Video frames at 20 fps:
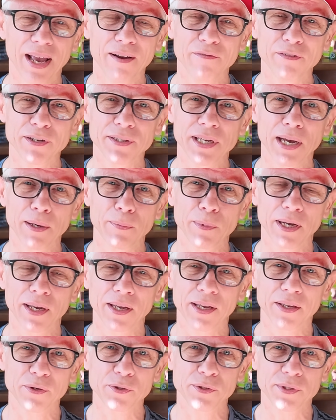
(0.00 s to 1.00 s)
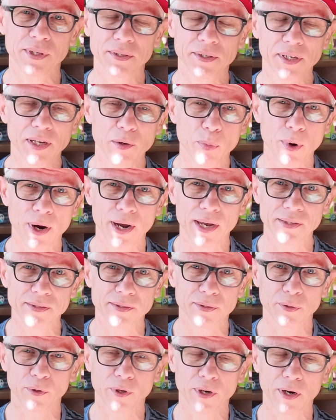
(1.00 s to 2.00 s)
Every time I use the
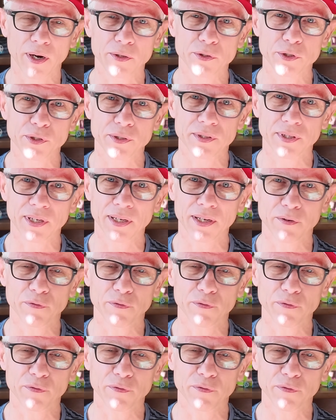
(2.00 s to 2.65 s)
Dbrand's little cartridge thing,